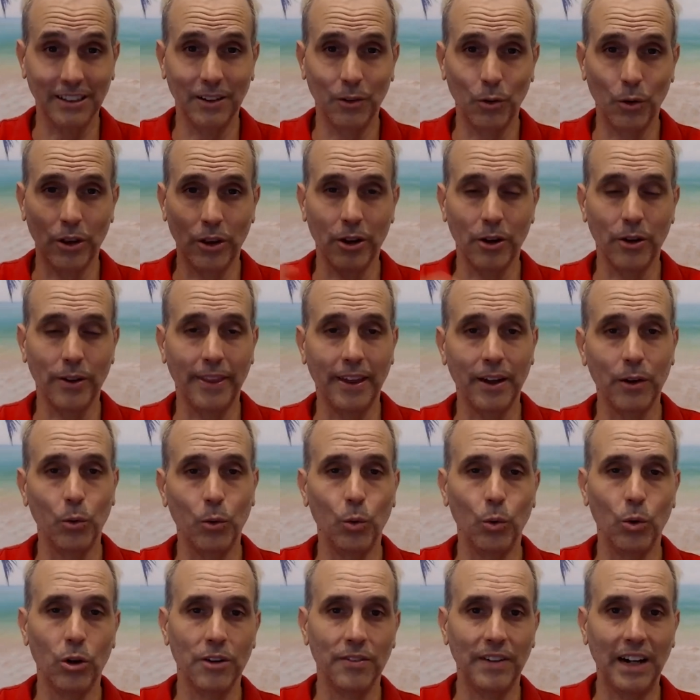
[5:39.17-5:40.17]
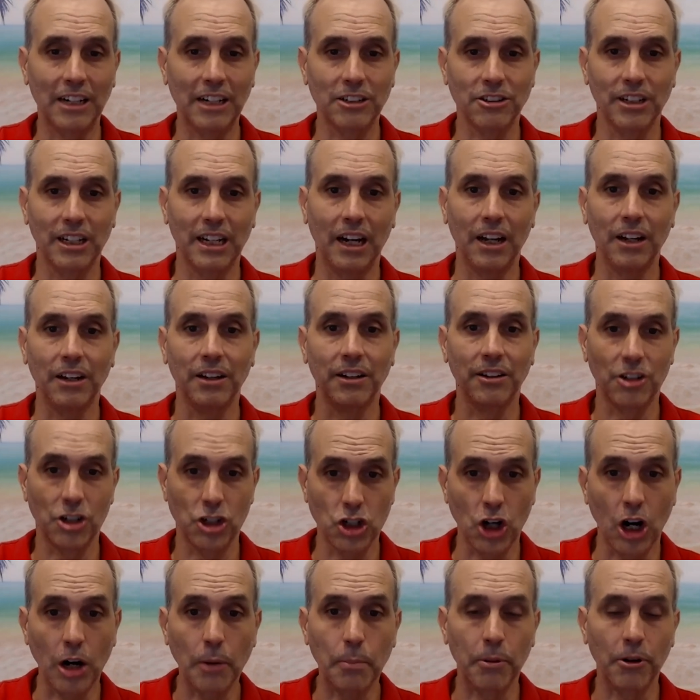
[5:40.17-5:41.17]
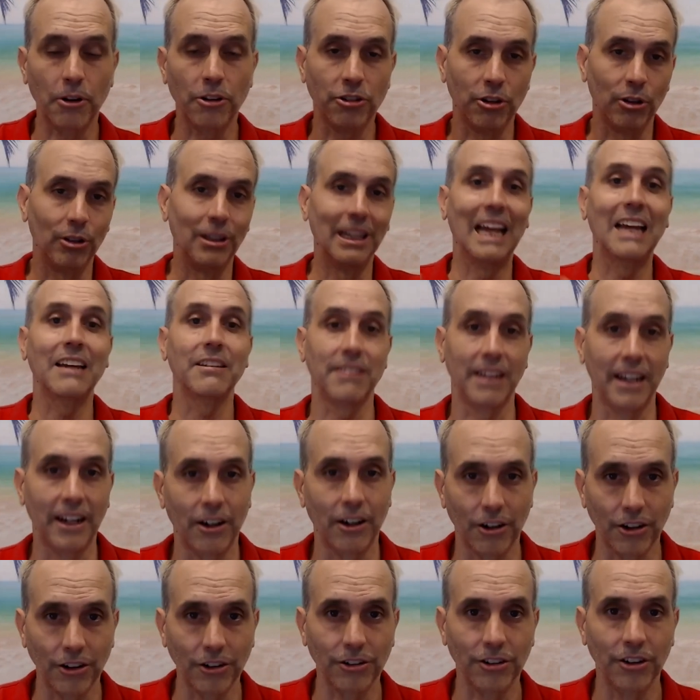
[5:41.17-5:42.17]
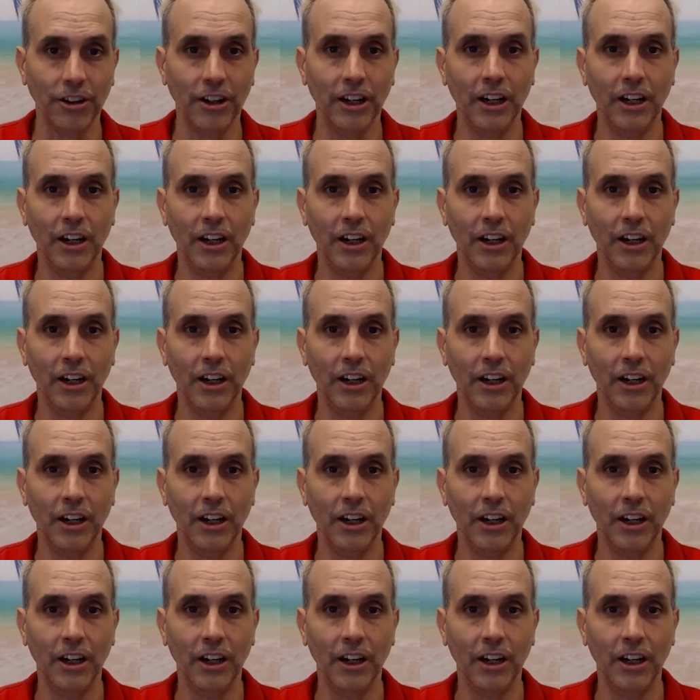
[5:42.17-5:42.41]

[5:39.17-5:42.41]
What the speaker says: whether they would have actually gotten sharper, so less errors